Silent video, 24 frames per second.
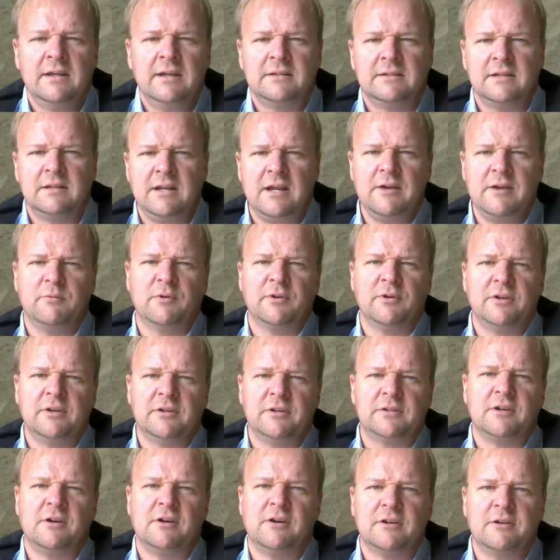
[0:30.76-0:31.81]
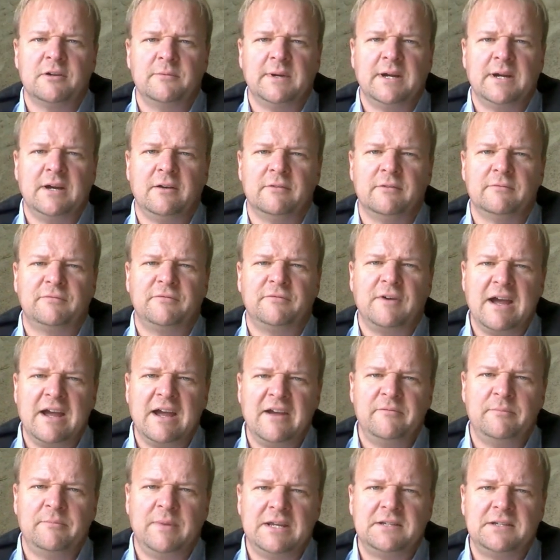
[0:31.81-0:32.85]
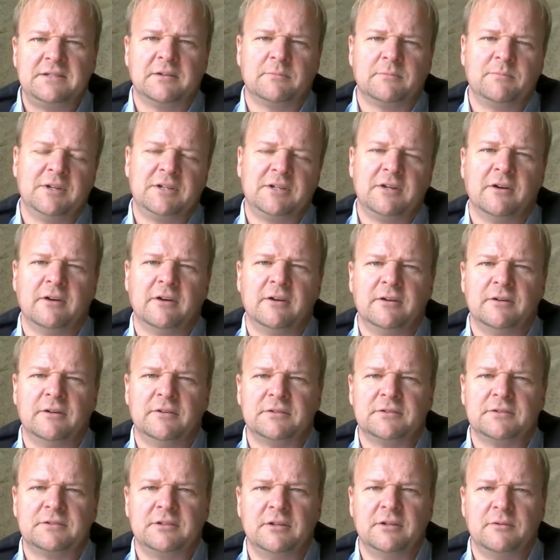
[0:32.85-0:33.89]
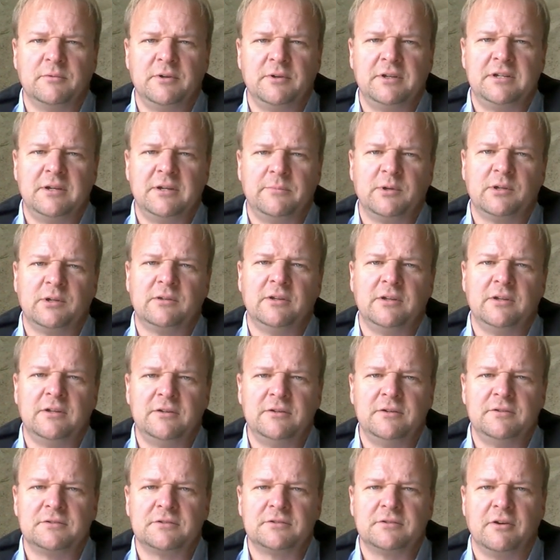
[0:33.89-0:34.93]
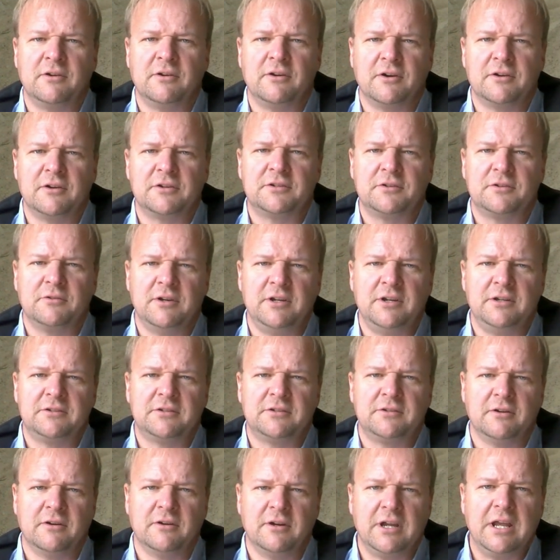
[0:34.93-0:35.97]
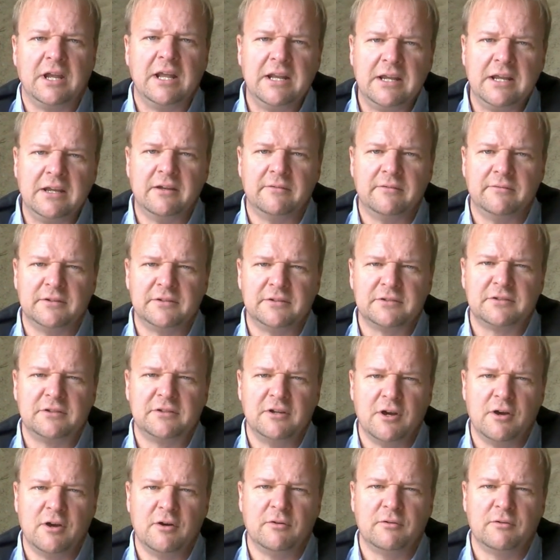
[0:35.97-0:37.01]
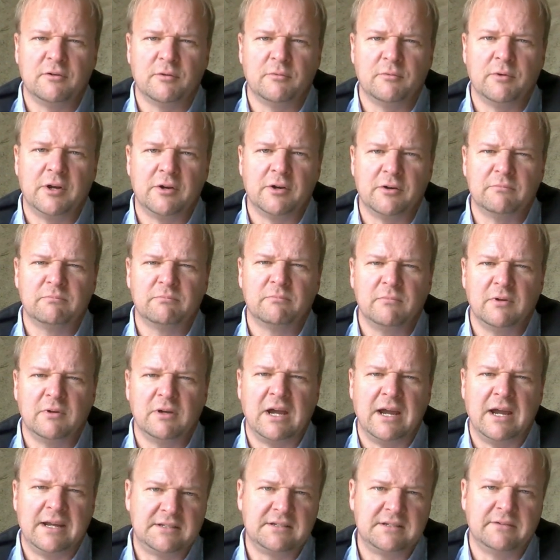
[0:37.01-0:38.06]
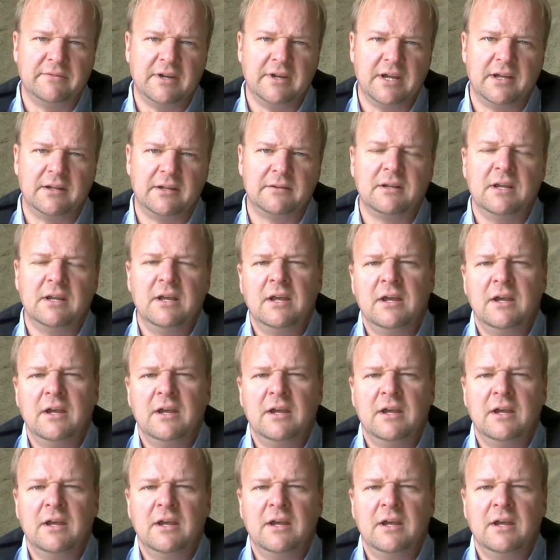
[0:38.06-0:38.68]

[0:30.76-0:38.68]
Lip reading: Today we're going to talk about 5 basic materials that we typically use on our streets during any given snow or winter ice event.